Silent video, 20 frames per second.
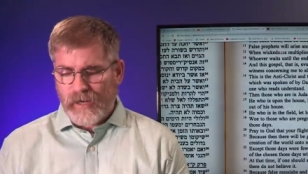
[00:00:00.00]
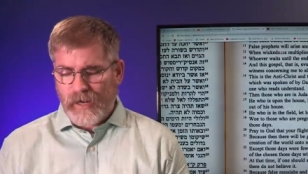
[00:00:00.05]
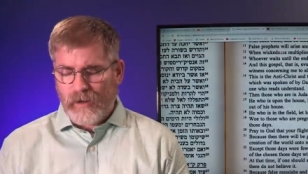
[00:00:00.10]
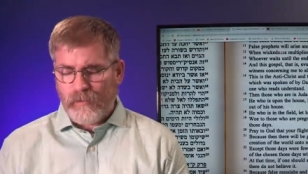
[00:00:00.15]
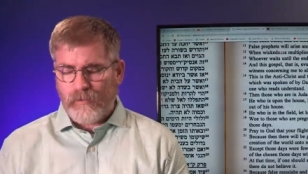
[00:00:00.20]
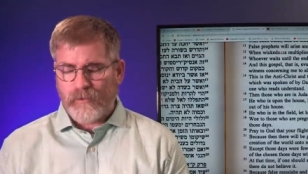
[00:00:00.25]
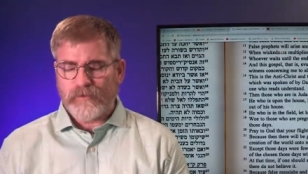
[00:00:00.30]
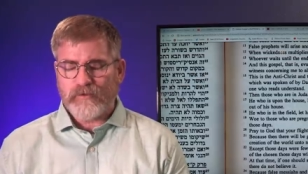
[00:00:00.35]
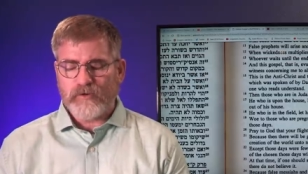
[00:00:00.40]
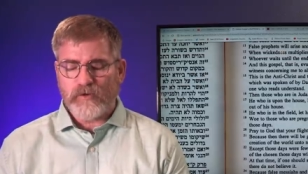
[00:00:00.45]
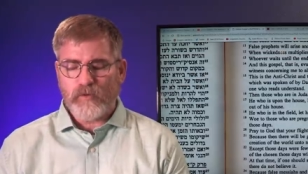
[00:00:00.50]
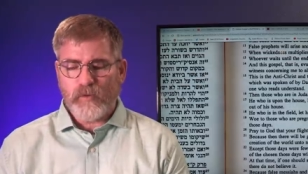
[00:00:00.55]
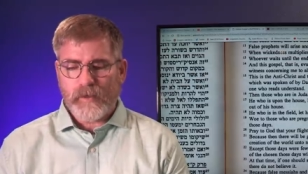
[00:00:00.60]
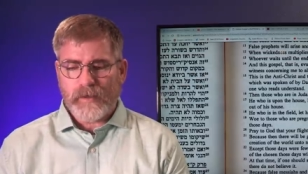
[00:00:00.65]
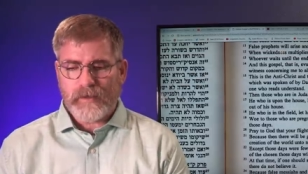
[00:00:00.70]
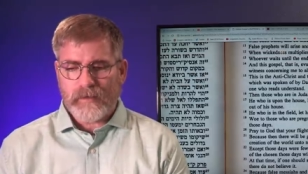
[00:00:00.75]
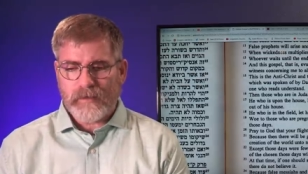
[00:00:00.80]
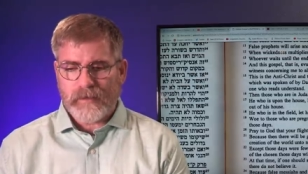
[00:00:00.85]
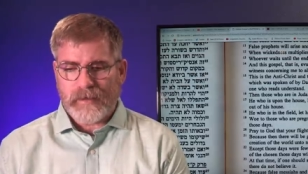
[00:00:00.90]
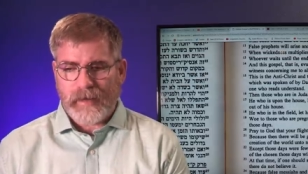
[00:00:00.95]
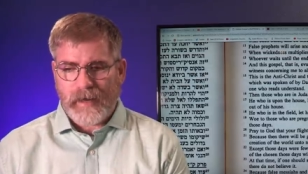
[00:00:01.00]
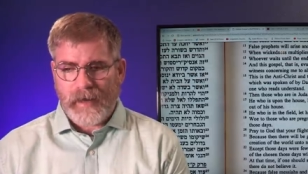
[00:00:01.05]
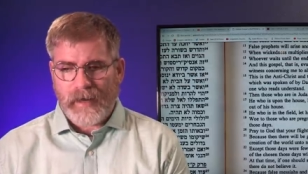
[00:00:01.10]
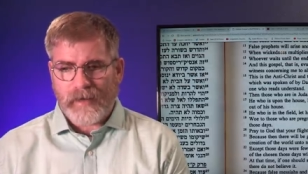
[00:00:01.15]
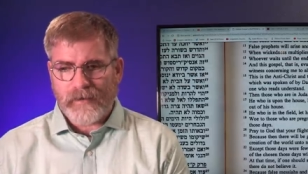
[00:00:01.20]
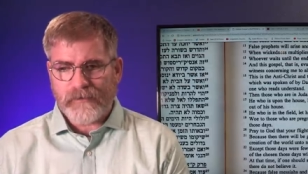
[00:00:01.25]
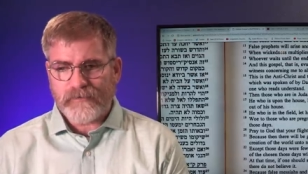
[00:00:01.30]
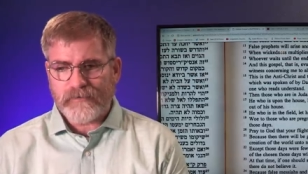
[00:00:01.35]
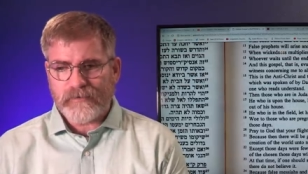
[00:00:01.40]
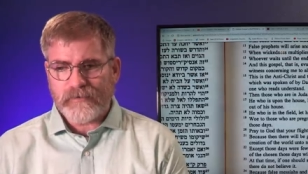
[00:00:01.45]
I want to quickly
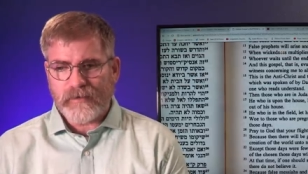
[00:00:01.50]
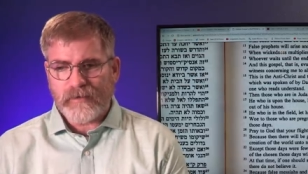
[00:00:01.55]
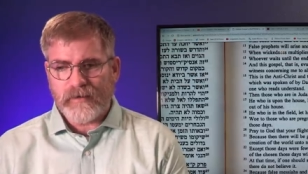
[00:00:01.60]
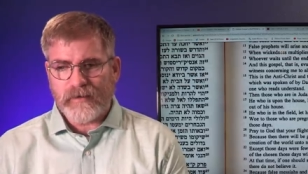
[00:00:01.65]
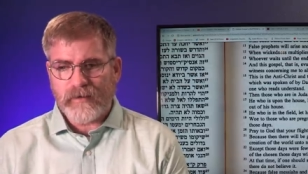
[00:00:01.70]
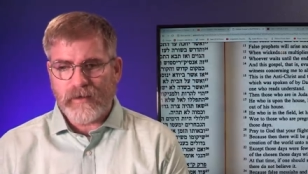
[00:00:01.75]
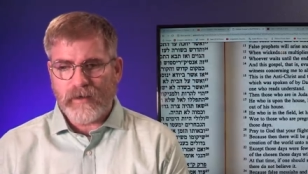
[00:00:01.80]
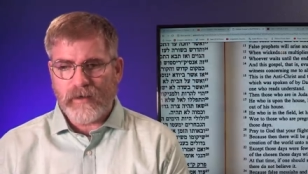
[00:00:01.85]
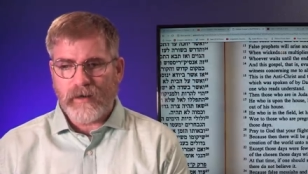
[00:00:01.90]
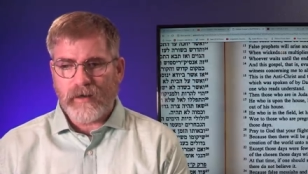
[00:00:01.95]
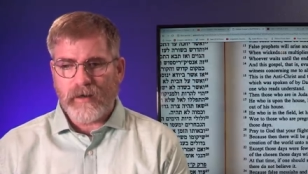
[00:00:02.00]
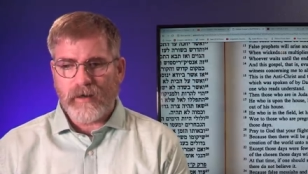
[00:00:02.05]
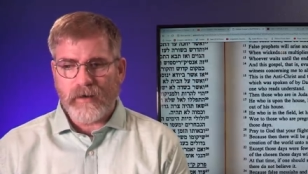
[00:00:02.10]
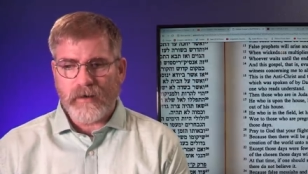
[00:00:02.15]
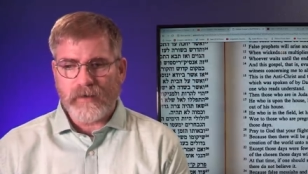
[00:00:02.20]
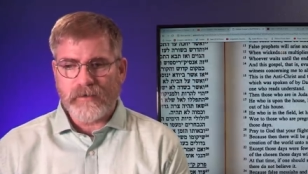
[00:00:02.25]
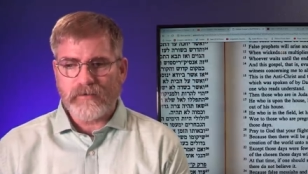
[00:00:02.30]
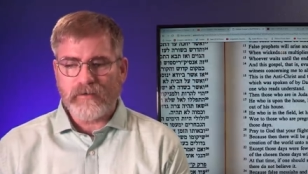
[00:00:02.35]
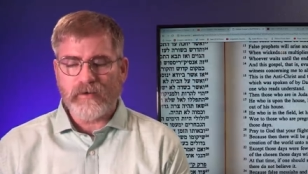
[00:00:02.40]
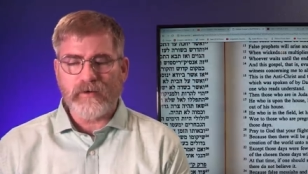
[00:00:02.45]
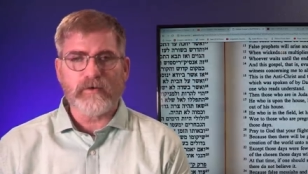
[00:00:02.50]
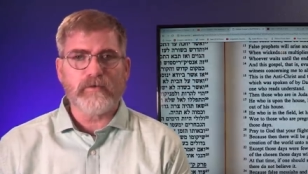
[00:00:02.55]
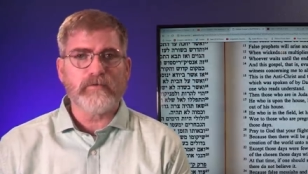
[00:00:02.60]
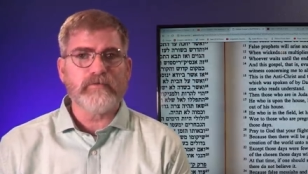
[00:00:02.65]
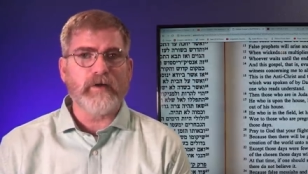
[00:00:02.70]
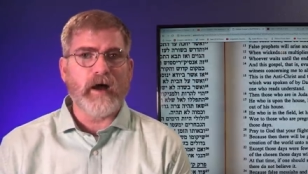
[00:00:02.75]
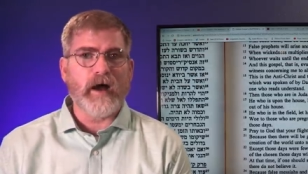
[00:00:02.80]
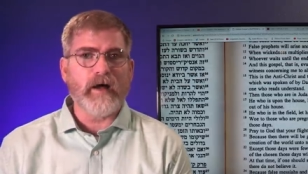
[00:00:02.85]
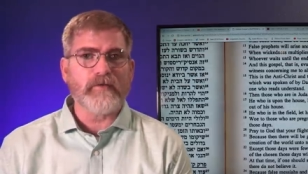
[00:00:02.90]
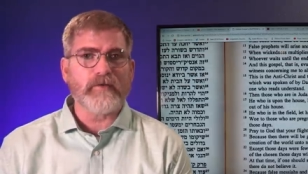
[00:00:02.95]
ask the, our, our eternal
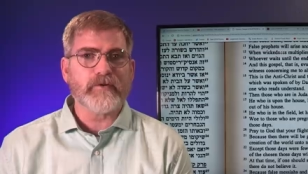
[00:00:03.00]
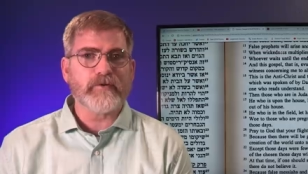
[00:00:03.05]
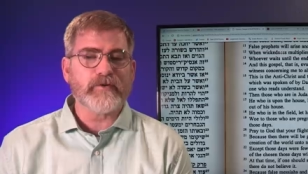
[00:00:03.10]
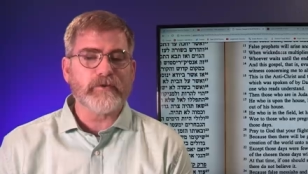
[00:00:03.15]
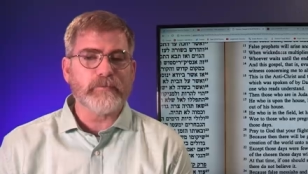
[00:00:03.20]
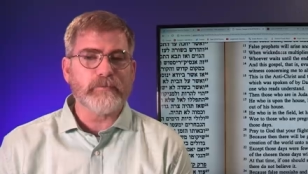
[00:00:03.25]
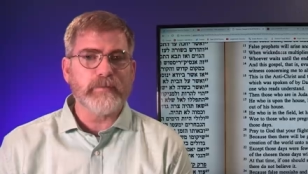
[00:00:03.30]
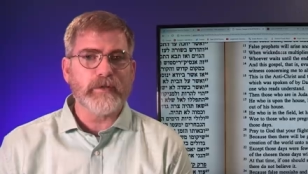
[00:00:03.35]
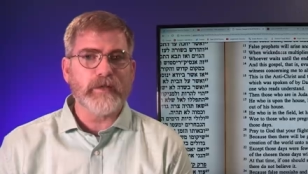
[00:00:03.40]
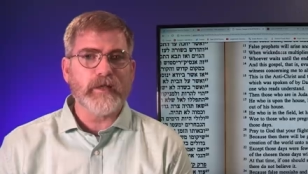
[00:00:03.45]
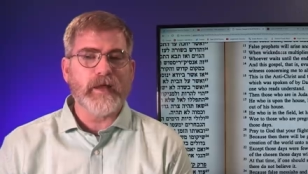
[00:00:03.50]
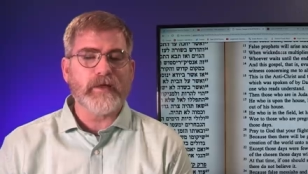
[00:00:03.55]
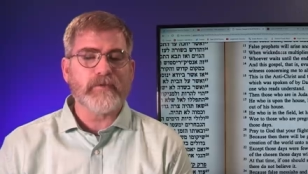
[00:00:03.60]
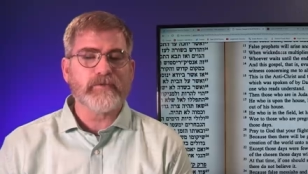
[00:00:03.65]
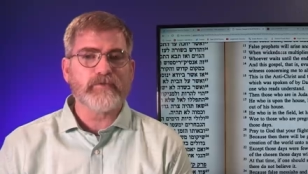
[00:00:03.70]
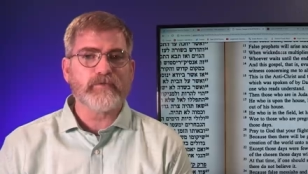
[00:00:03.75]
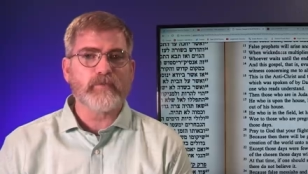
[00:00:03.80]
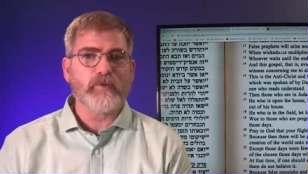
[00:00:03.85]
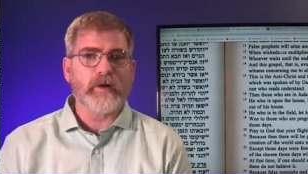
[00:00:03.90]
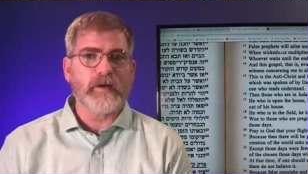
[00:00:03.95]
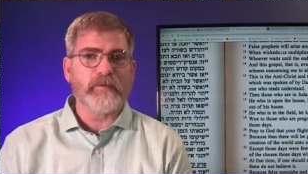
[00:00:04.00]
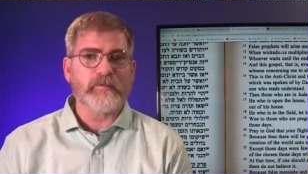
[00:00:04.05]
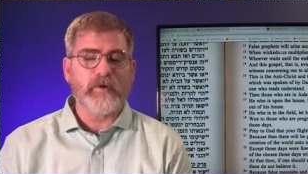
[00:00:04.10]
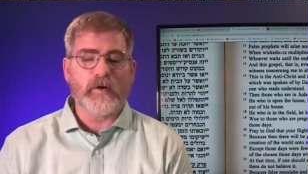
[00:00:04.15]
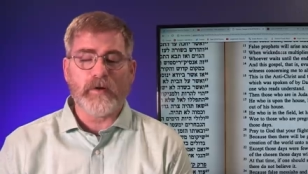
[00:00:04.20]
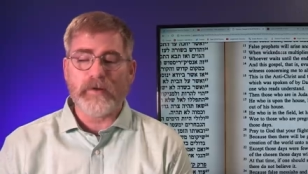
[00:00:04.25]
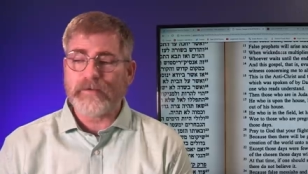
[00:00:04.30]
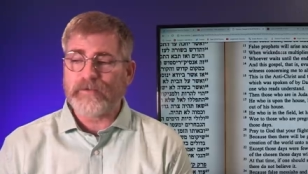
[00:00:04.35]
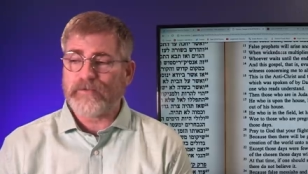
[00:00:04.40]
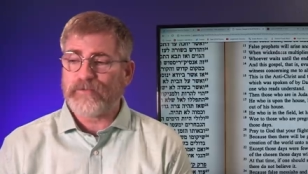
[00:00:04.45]
Father to bless what I'm
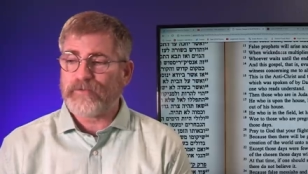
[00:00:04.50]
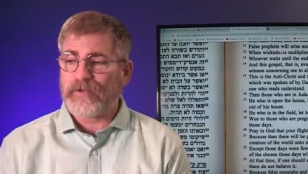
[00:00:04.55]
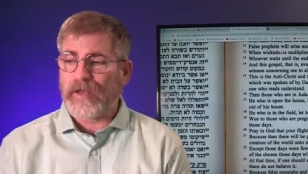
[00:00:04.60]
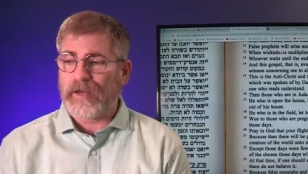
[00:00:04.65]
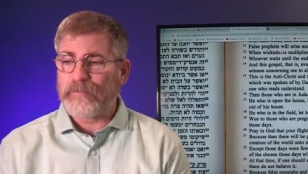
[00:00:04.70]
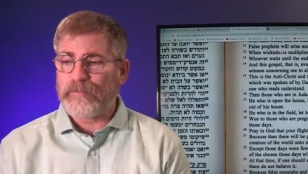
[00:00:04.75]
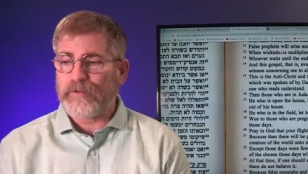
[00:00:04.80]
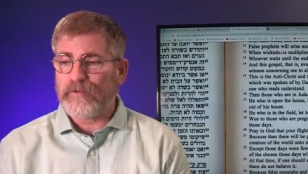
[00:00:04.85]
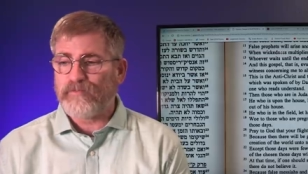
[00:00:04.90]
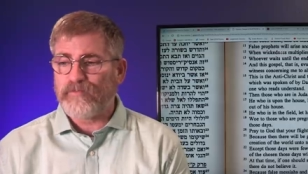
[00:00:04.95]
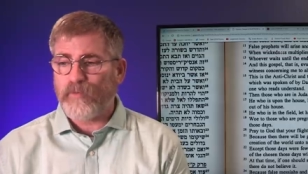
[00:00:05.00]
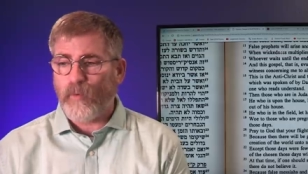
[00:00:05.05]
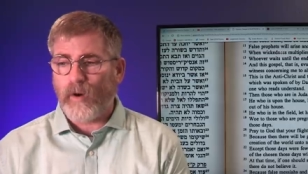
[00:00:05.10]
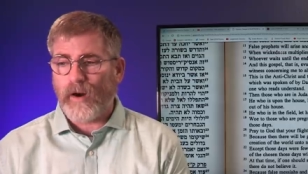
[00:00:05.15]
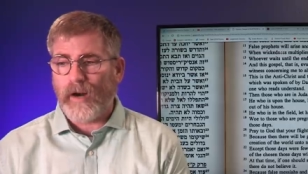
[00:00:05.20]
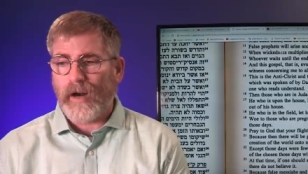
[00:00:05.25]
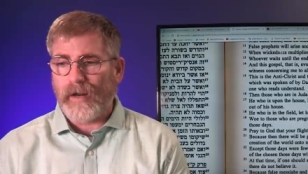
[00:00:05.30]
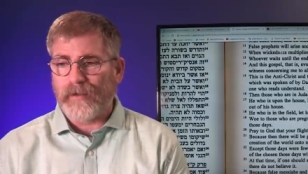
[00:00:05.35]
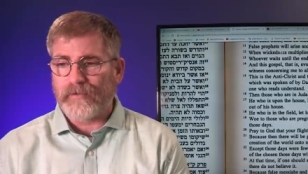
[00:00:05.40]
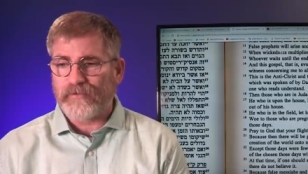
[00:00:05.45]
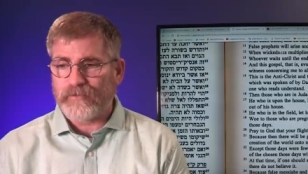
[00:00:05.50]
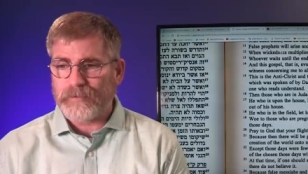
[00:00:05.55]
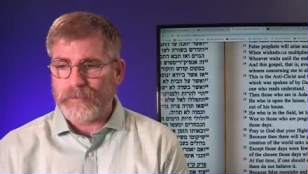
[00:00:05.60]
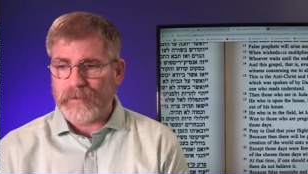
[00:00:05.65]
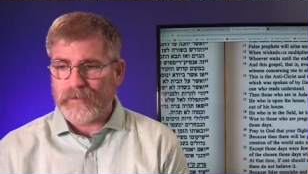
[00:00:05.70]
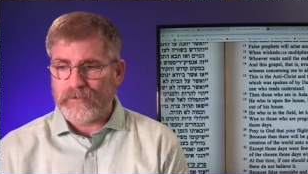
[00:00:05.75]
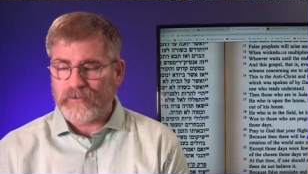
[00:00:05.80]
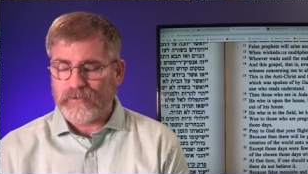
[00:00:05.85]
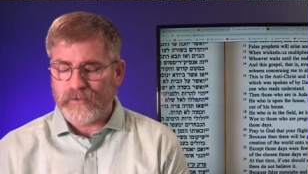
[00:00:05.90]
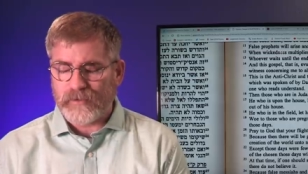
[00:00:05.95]
going to say before I
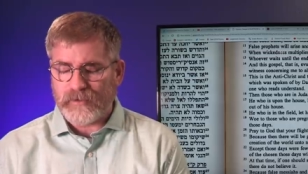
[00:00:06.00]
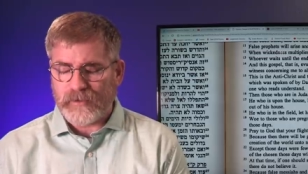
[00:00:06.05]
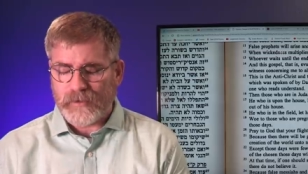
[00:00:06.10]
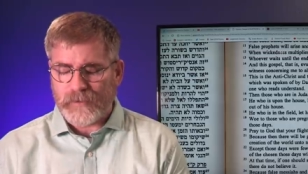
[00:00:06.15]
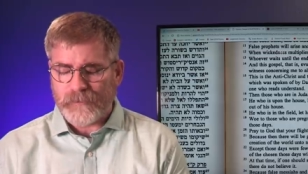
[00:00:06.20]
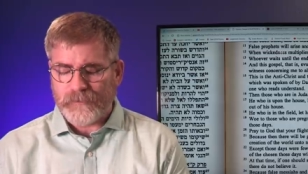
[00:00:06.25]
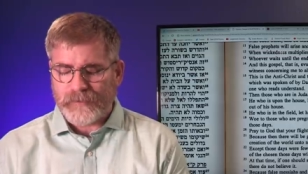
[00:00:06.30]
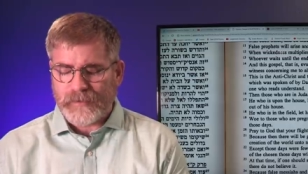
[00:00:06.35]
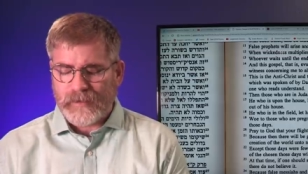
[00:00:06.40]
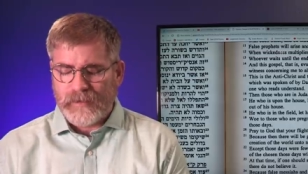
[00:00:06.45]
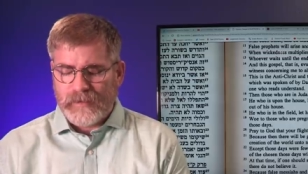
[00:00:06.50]
speak to you.